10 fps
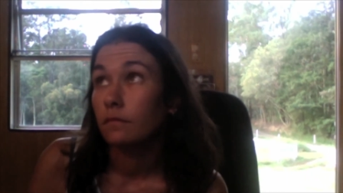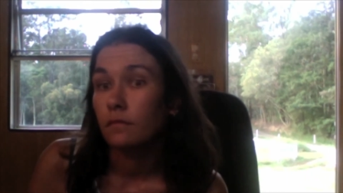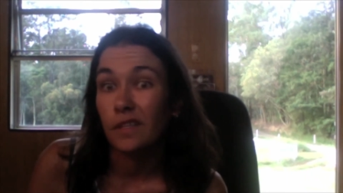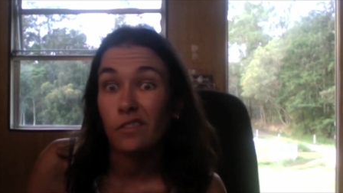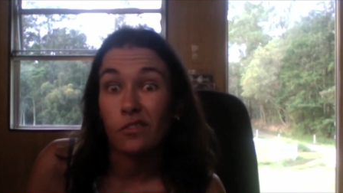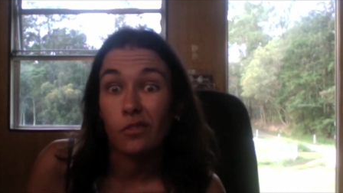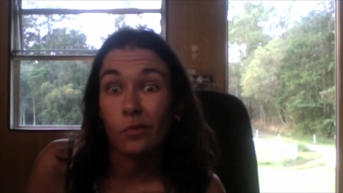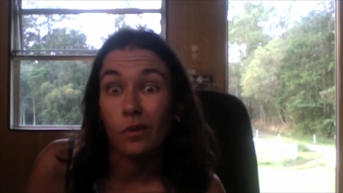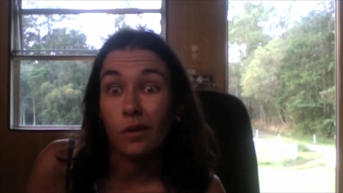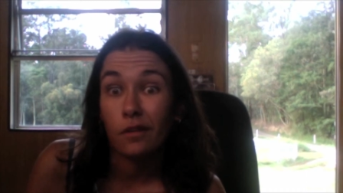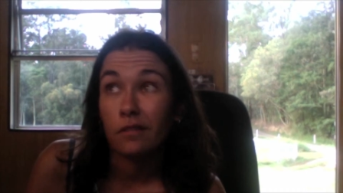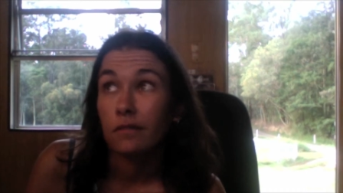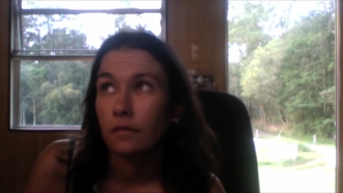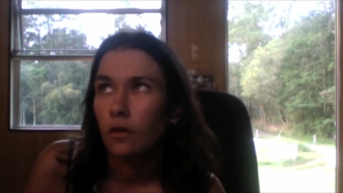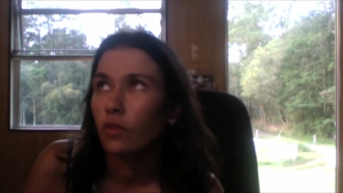That sort of worked.
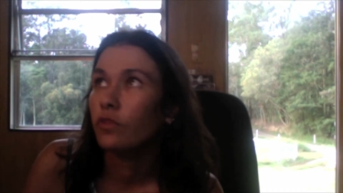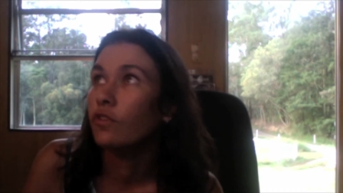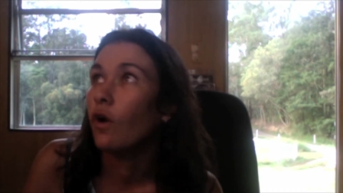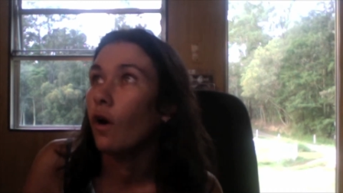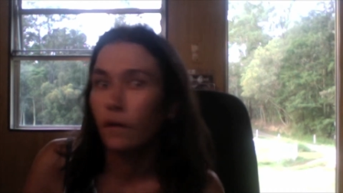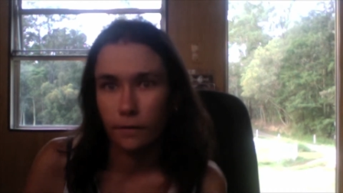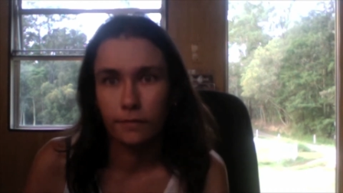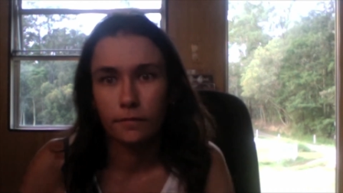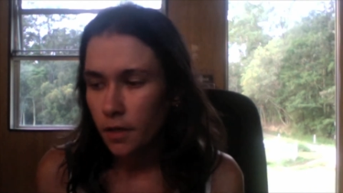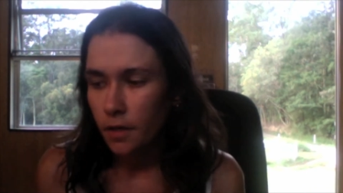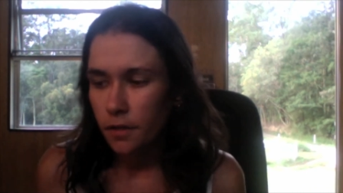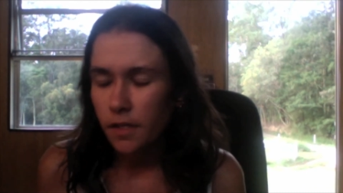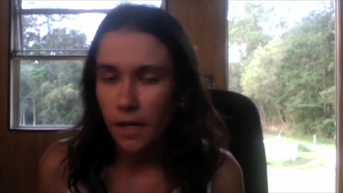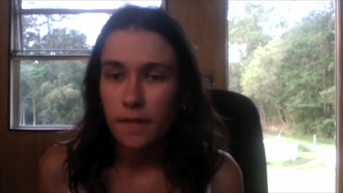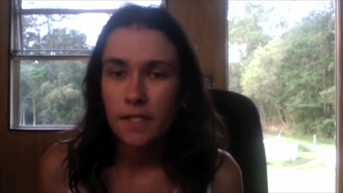No. So
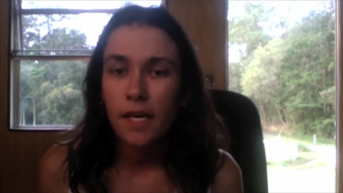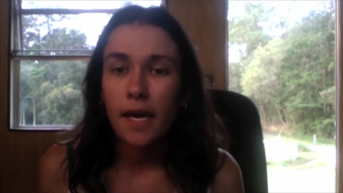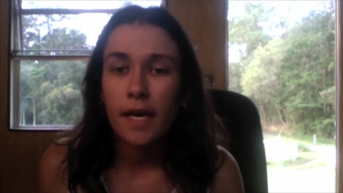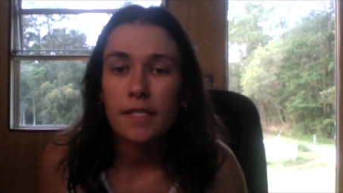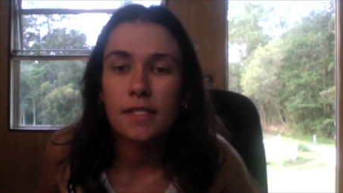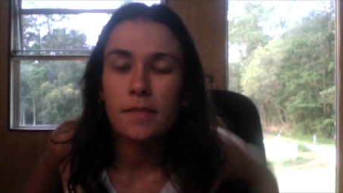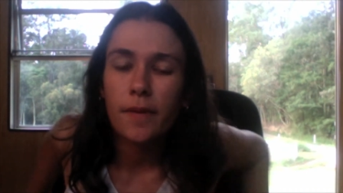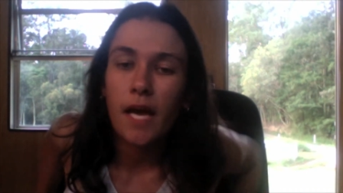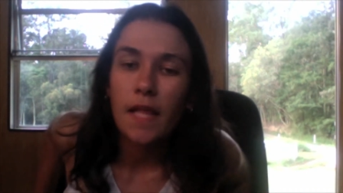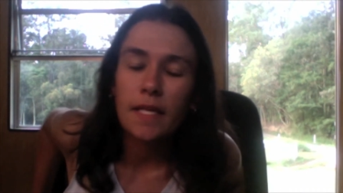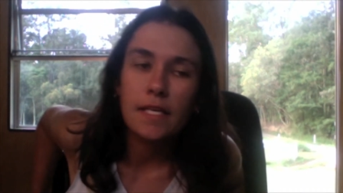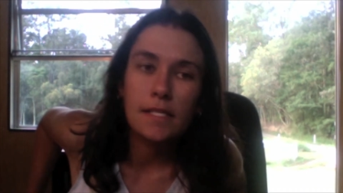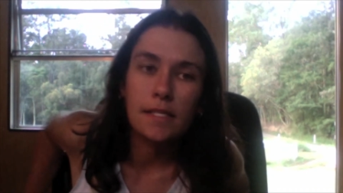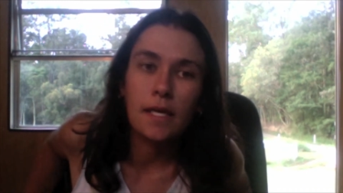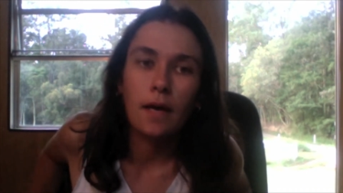yeah, the Scarehouse is about
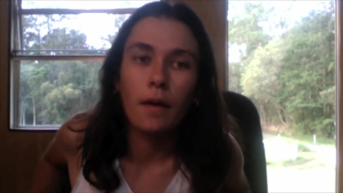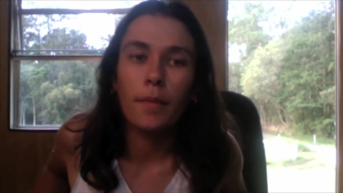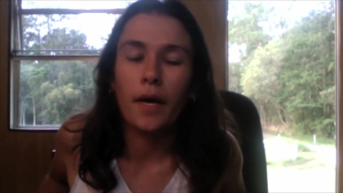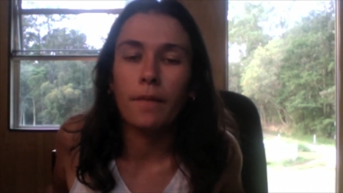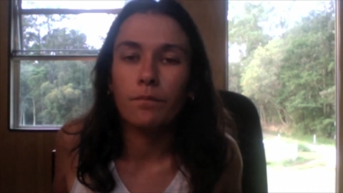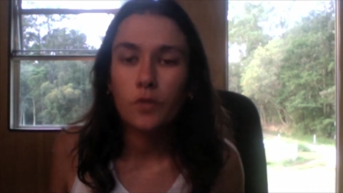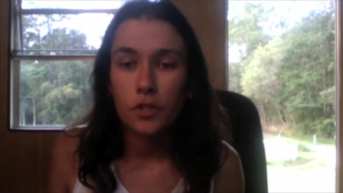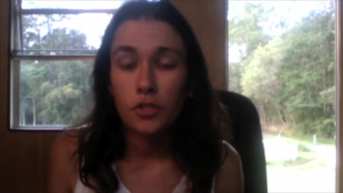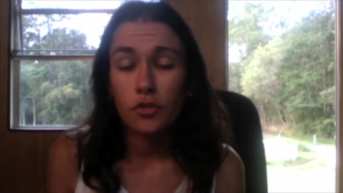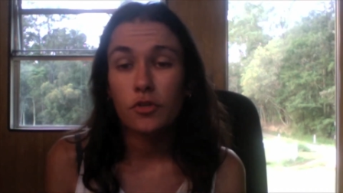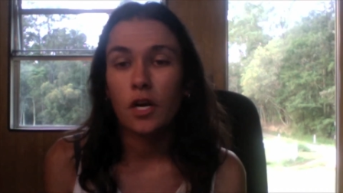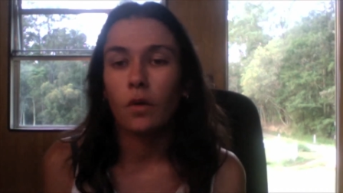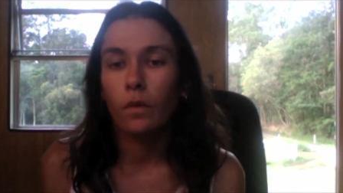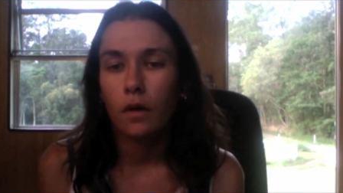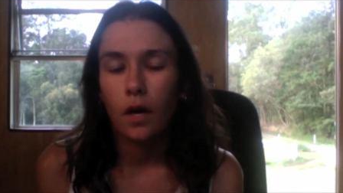these uh, about two
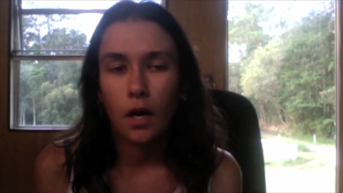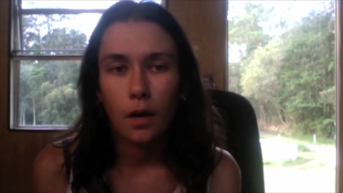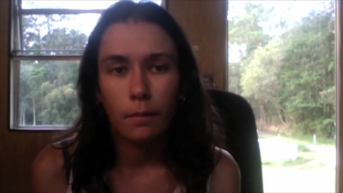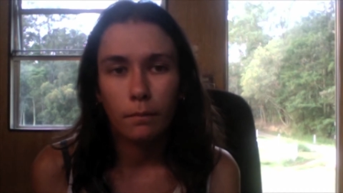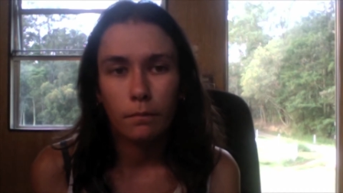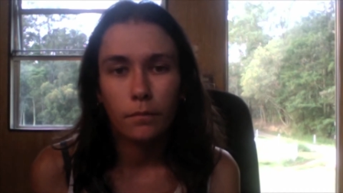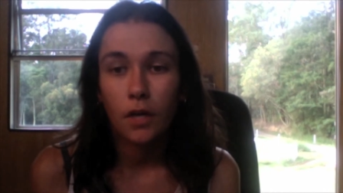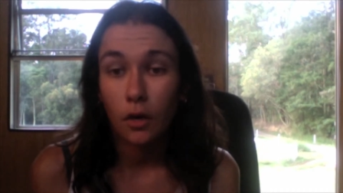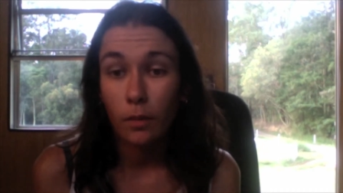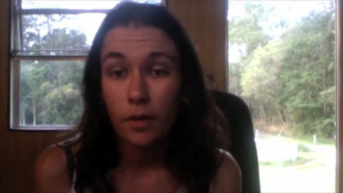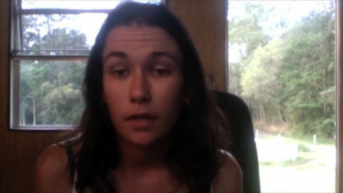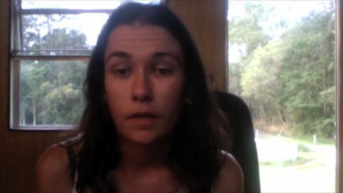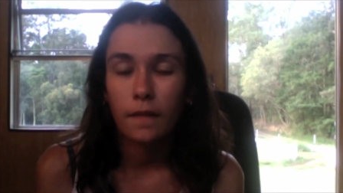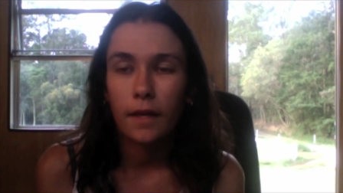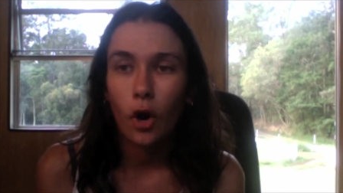young um young women.
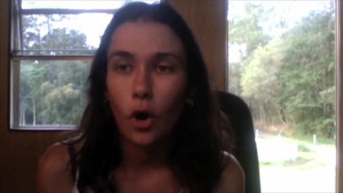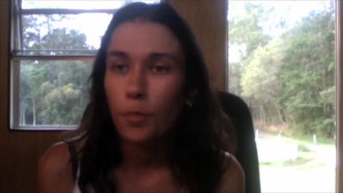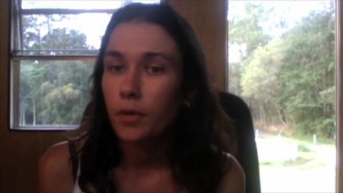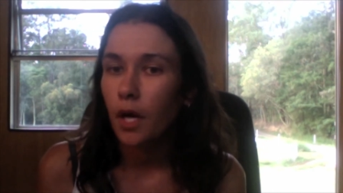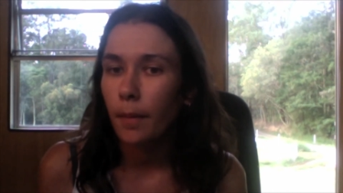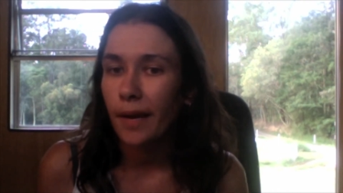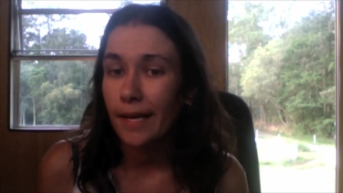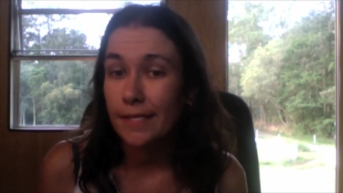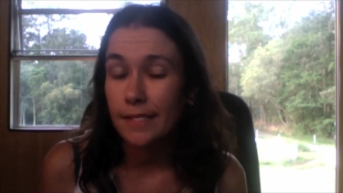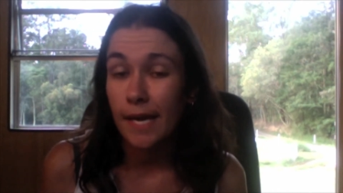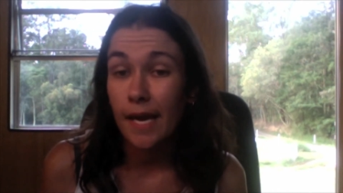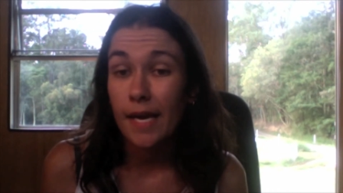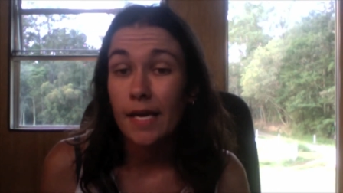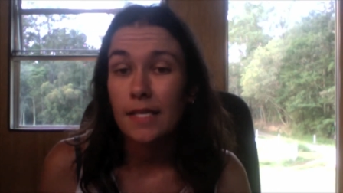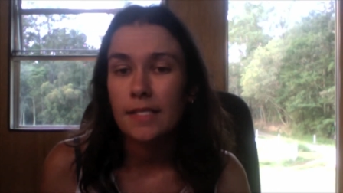They open up a scare
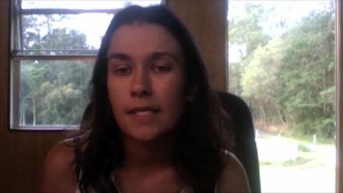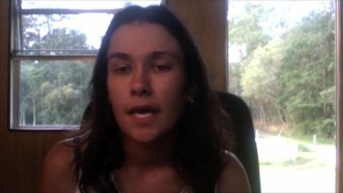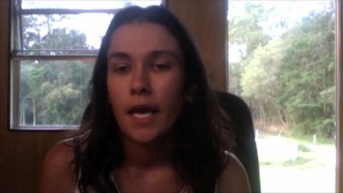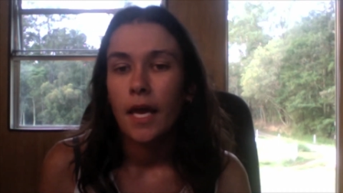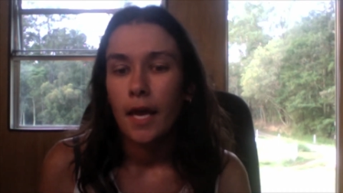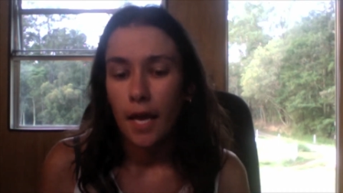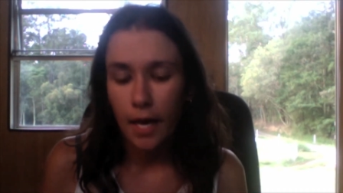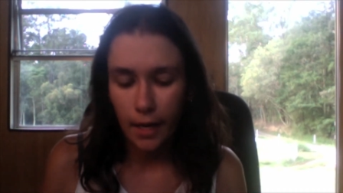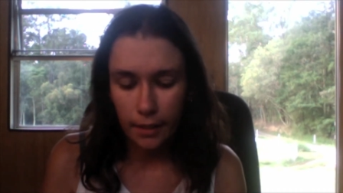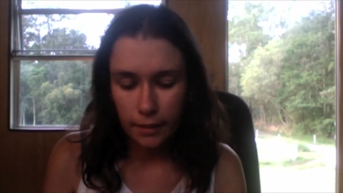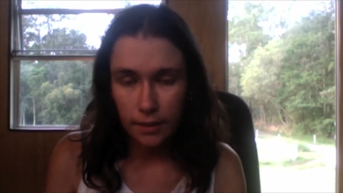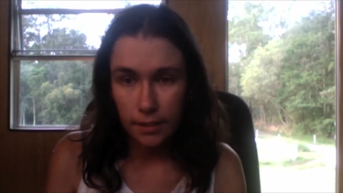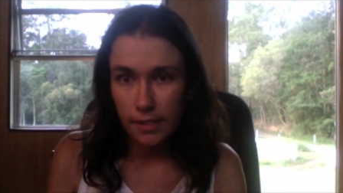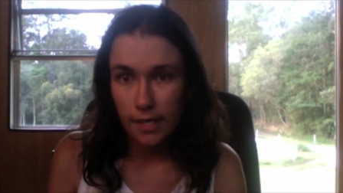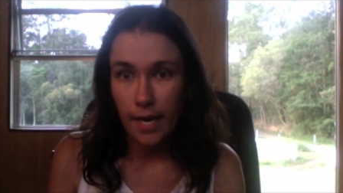house, and in the
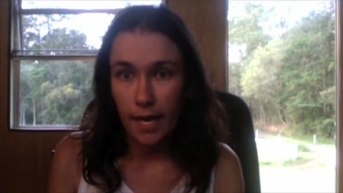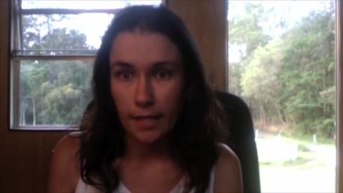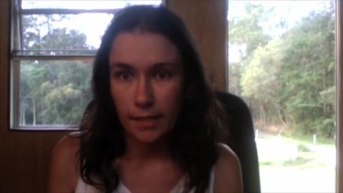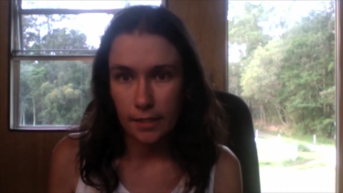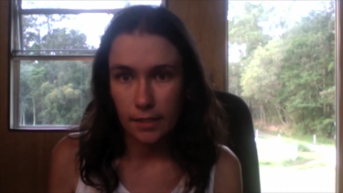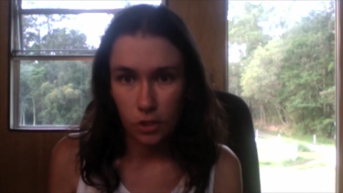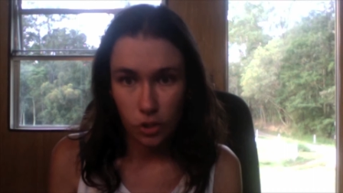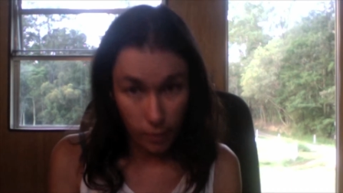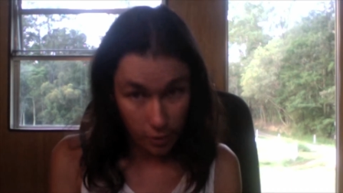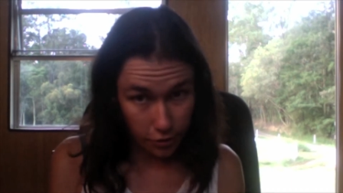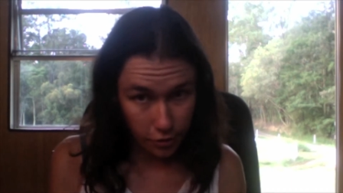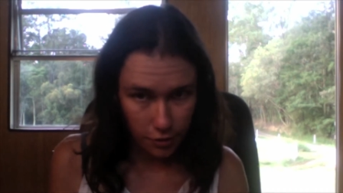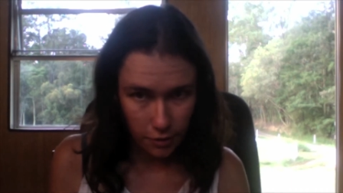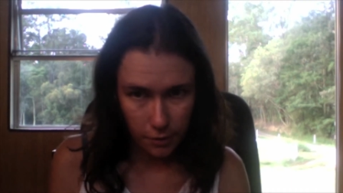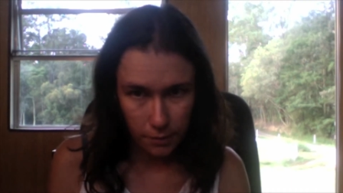scare house is two
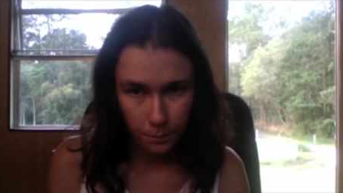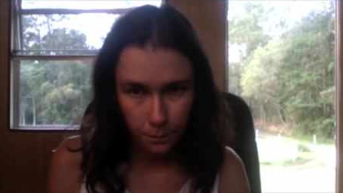entrances.